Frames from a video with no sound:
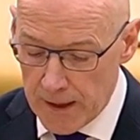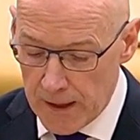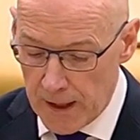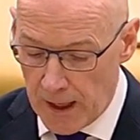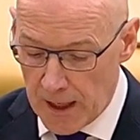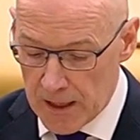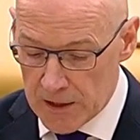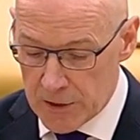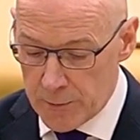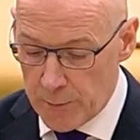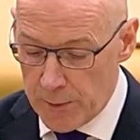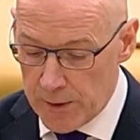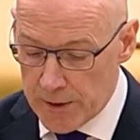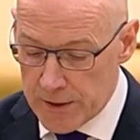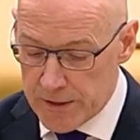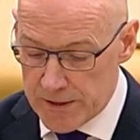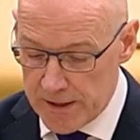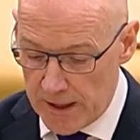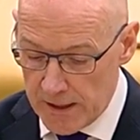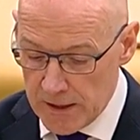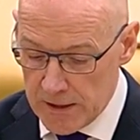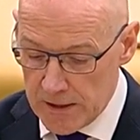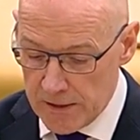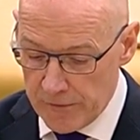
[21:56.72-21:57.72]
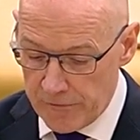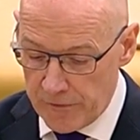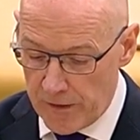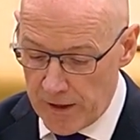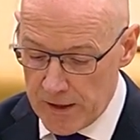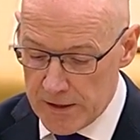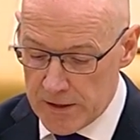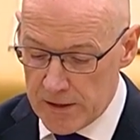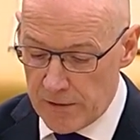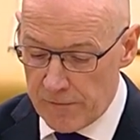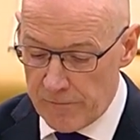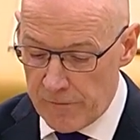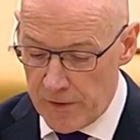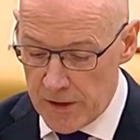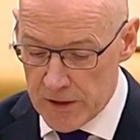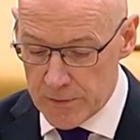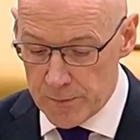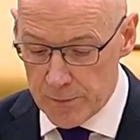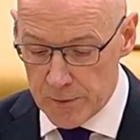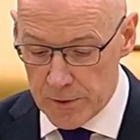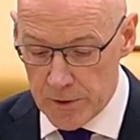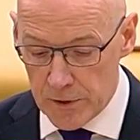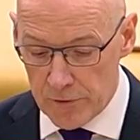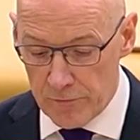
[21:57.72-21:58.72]
as we incentivise
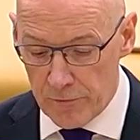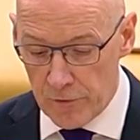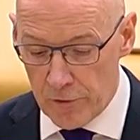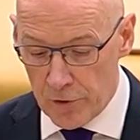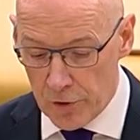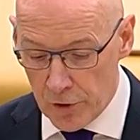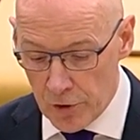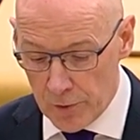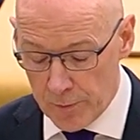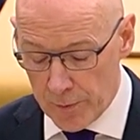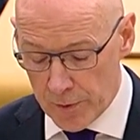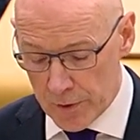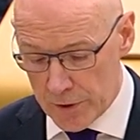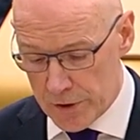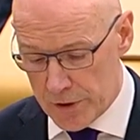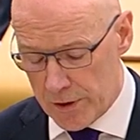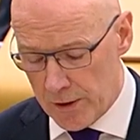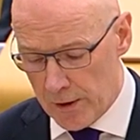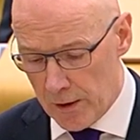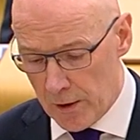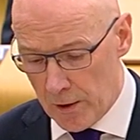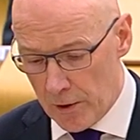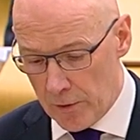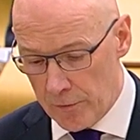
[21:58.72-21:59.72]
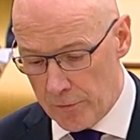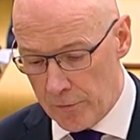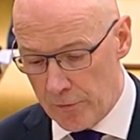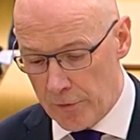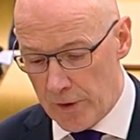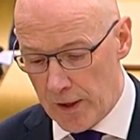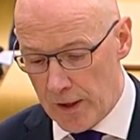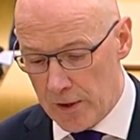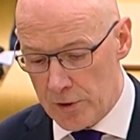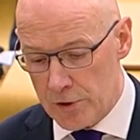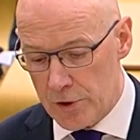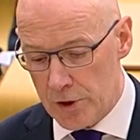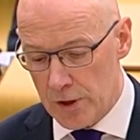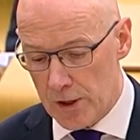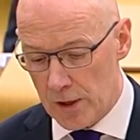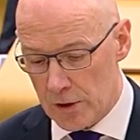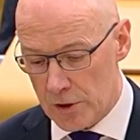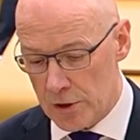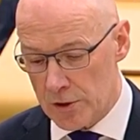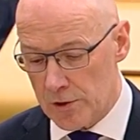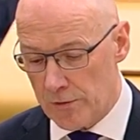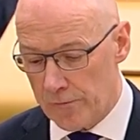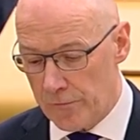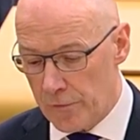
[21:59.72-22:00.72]
investment in renewables through the
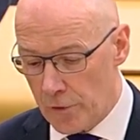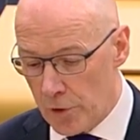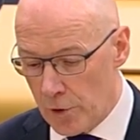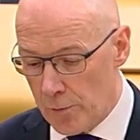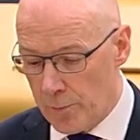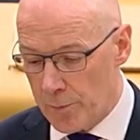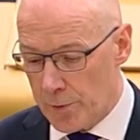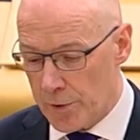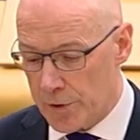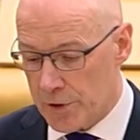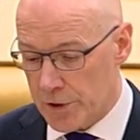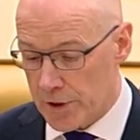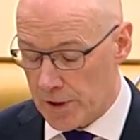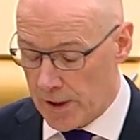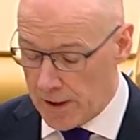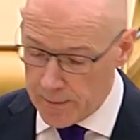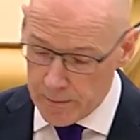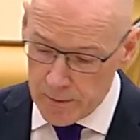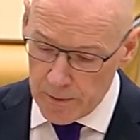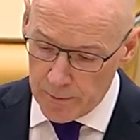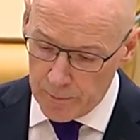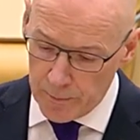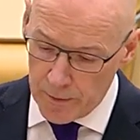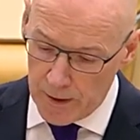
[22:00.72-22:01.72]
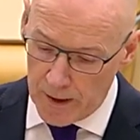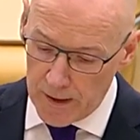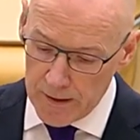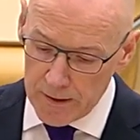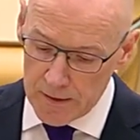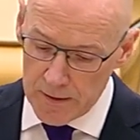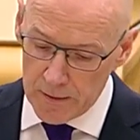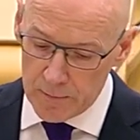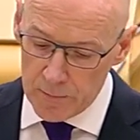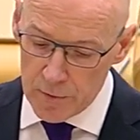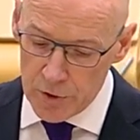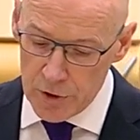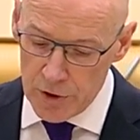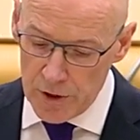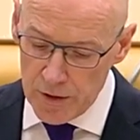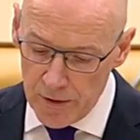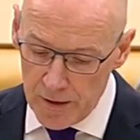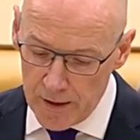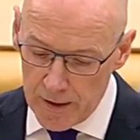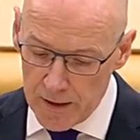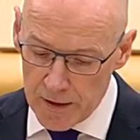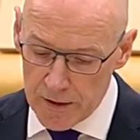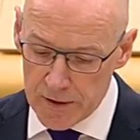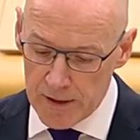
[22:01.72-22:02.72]
introduction of new prescribed plant and
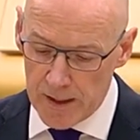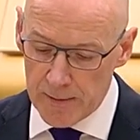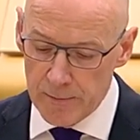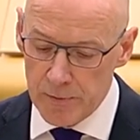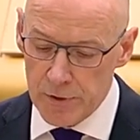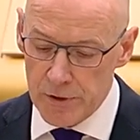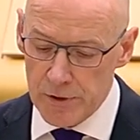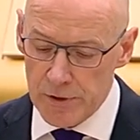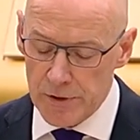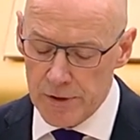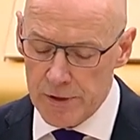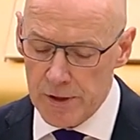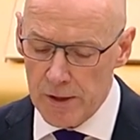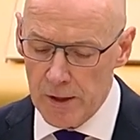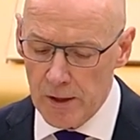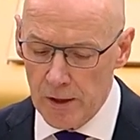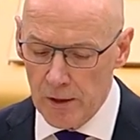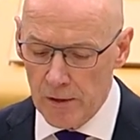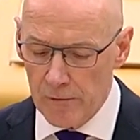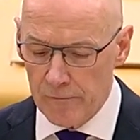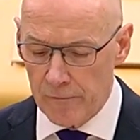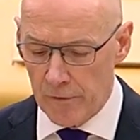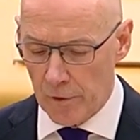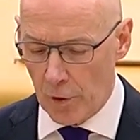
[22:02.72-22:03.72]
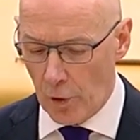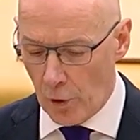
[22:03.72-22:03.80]
machinery exemptions for